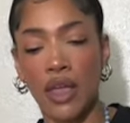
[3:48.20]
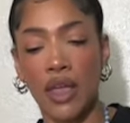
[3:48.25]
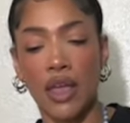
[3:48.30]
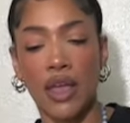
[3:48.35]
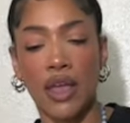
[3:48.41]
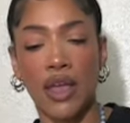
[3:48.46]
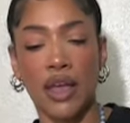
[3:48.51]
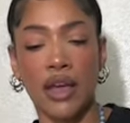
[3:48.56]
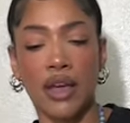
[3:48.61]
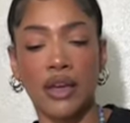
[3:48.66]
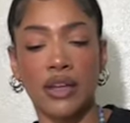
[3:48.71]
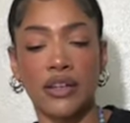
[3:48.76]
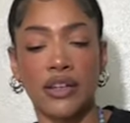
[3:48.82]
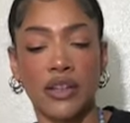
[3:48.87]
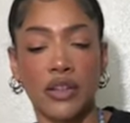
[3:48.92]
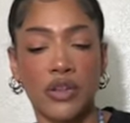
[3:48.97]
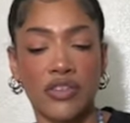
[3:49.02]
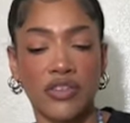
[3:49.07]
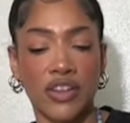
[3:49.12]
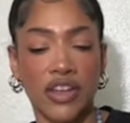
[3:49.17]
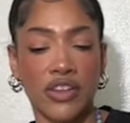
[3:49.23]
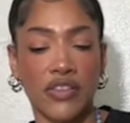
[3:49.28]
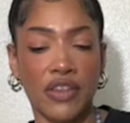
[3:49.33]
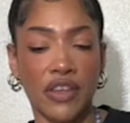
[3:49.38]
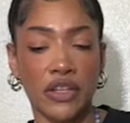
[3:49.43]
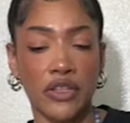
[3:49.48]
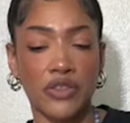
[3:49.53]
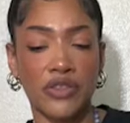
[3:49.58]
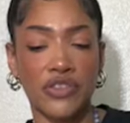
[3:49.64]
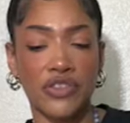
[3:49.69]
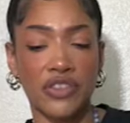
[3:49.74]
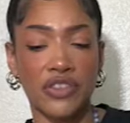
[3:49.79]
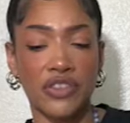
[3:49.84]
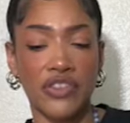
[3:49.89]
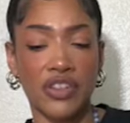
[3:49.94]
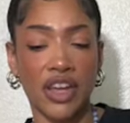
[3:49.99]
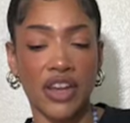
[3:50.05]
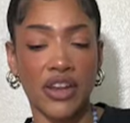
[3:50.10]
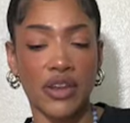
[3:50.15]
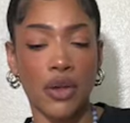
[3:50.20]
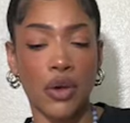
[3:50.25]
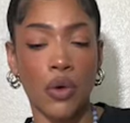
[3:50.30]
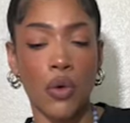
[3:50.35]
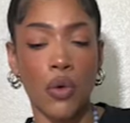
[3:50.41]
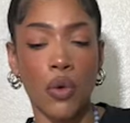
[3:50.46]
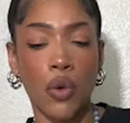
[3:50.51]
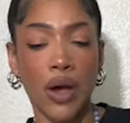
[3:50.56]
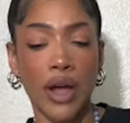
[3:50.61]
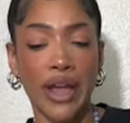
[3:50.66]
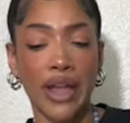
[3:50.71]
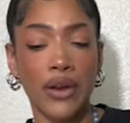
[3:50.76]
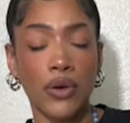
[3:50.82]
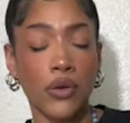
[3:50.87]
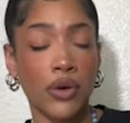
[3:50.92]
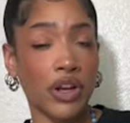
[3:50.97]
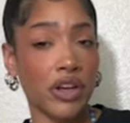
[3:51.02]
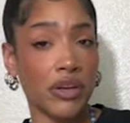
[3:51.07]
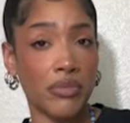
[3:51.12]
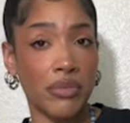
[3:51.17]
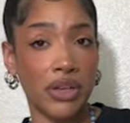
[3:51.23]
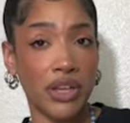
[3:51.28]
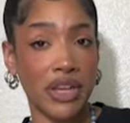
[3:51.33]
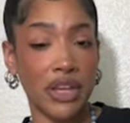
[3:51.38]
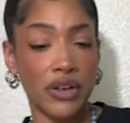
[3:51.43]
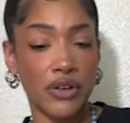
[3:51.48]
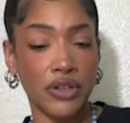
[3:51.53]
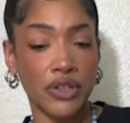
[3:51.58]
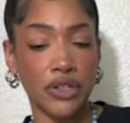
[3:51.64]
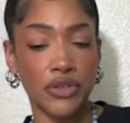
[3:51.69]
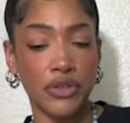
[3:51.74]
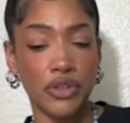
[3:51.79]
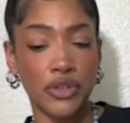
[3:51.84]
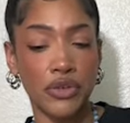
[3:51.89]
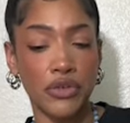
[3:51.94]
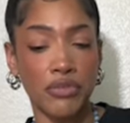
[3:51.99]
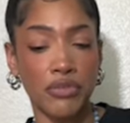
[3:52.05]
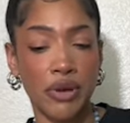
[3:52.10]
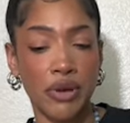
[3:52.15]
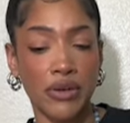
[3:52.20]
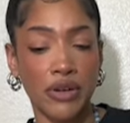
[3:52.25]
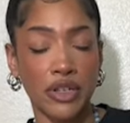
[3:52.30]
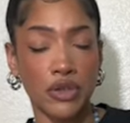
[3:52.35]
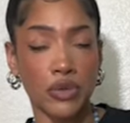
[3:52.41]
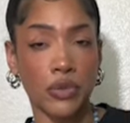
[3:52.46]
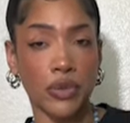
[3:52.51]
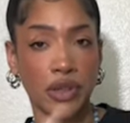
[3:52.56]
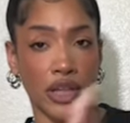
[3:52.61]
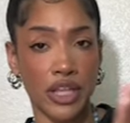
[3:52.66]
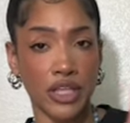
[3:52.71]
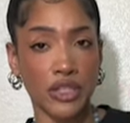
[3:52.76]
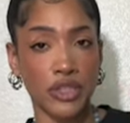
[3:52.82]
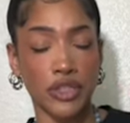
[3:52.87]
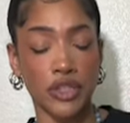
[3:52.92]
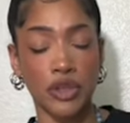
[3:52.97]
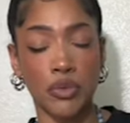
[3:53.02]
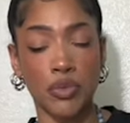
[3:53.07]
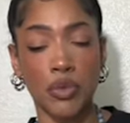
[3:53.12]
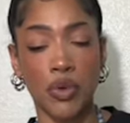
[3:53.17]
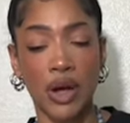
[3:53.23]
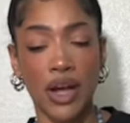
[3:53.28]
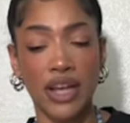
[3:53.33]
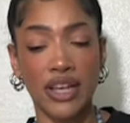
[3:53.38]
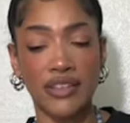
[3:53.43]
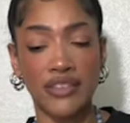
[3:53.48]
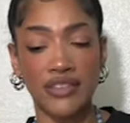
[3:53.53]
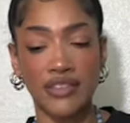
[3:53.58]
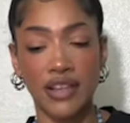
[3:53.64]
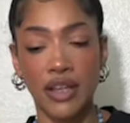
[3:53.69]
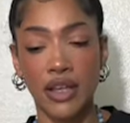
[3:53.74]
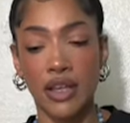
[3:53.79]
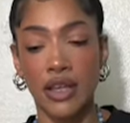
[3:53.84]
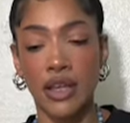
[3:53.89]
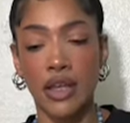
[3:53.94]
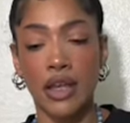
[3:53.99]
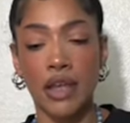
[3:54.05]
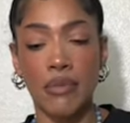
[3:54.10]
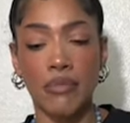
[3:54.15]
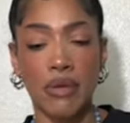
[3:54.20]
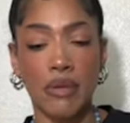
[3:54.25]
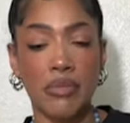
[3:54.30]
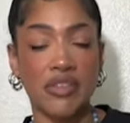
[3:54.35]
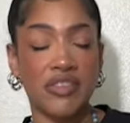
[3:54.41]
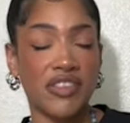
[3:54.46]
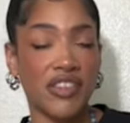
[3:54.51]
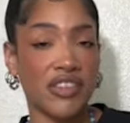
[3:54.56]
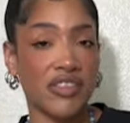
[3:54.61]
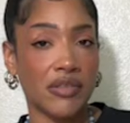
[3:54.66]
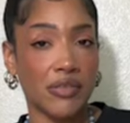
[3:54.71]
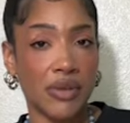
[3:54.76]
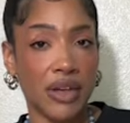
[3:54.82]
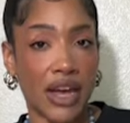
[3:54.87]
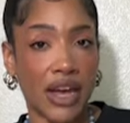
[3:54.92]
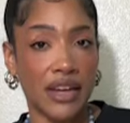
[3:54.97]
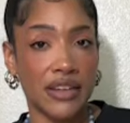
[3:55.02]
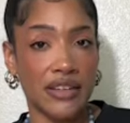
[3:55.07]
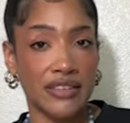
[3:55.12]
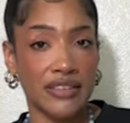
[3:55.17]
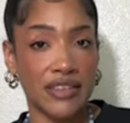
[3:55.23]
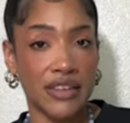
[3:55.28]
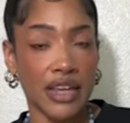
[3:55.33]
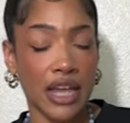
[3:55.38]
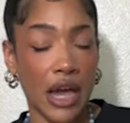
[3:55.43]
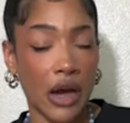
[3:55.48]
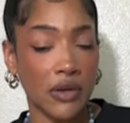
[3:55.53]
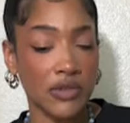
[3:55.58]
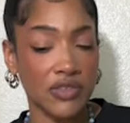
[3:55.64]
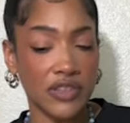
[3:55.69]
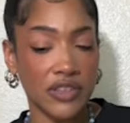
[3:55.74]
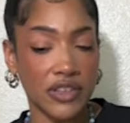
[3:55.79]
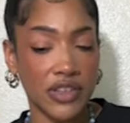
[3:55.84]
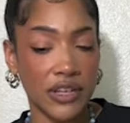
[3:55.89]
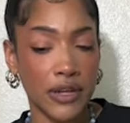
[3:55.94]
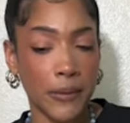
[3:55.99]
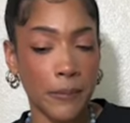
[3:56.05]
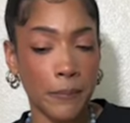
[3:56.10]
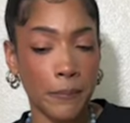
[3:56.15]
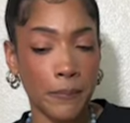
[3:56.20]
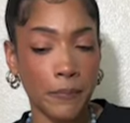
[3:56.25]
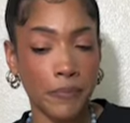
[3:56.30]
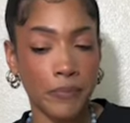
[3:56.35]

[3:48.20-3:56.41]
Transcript: And it looks like they choose to just kind of go quiet or commit here to you, marriage or relationship wise. Maybe seek some guidance and counseling.